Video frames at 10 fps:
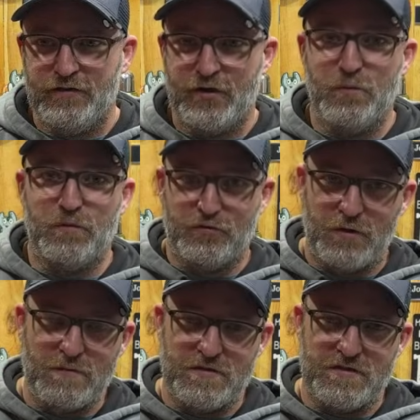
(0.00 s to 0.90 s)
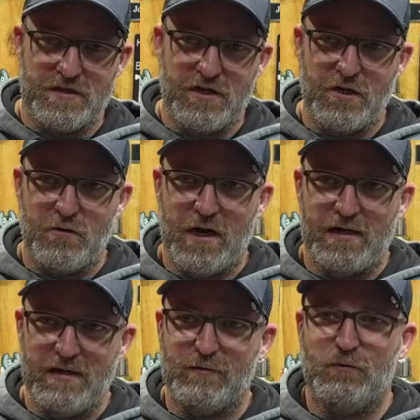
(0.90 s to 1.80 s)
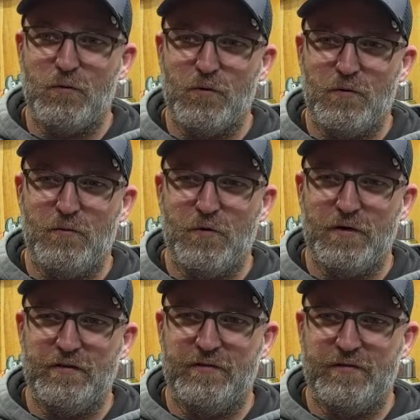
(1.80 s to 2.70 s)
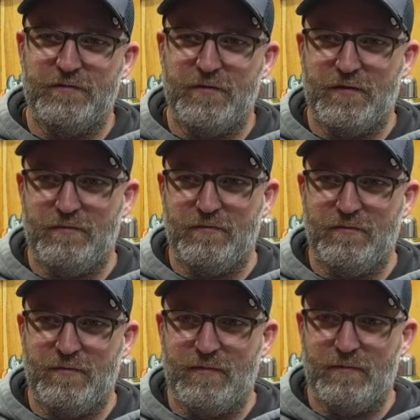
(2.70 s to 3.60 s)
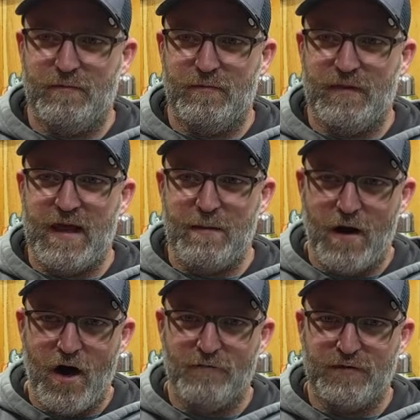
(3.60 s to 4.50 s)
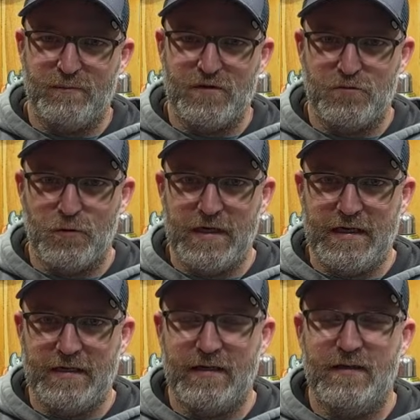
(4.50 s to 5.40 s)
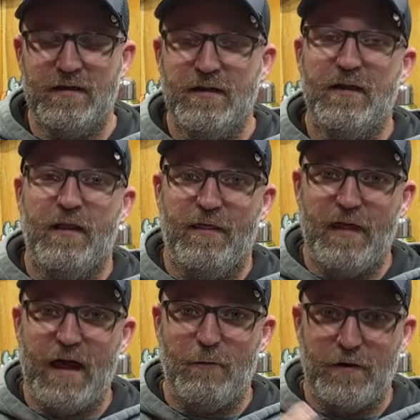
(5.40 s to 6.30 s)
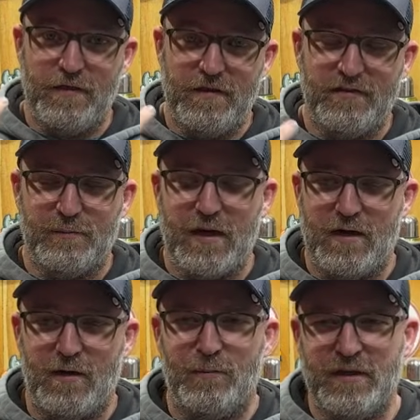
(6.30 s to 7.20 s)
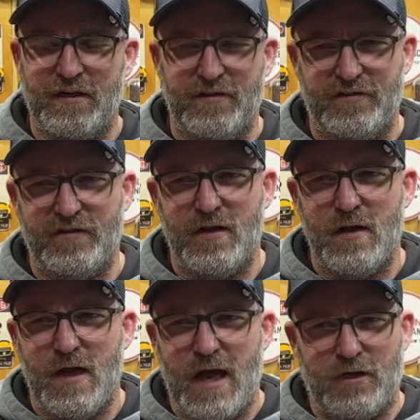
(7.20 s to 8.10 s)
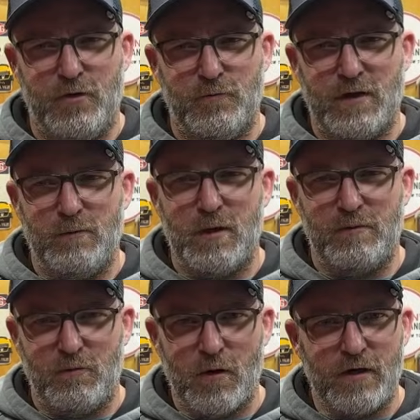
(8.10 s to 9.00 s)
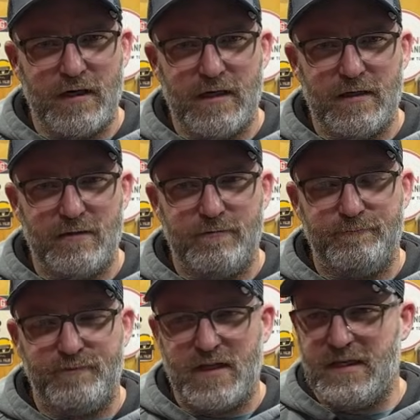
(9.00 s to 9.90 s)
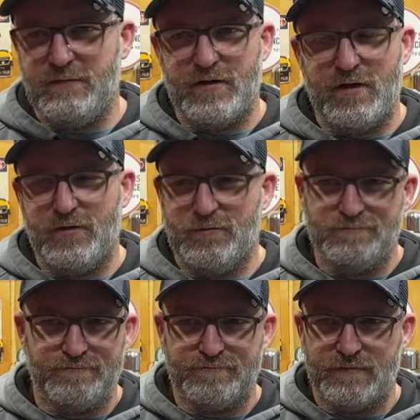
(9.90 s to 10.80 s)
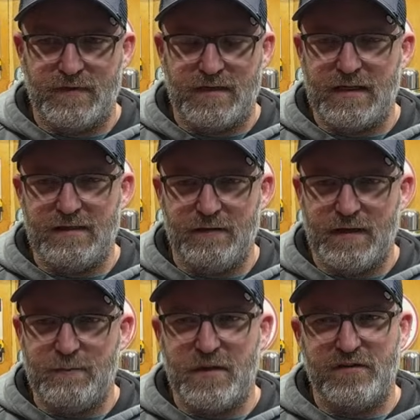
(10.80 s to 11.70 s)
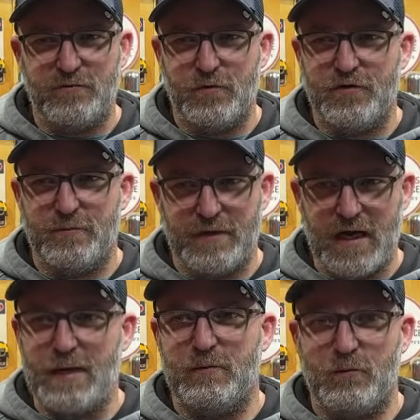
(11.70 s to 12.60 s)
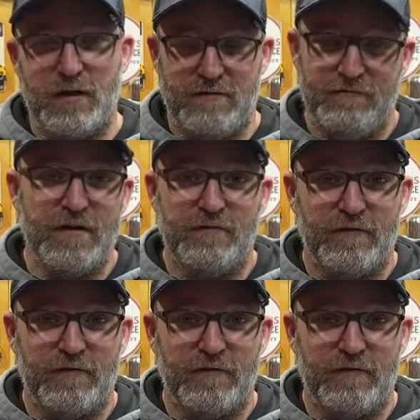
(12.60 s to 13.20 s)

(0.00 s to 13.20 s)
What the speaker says: 2 prescriptions ago. I never wore the ones that often between that one and this pair because I couldn't really wear them to work in. And even though they messed with them and got them to where they fit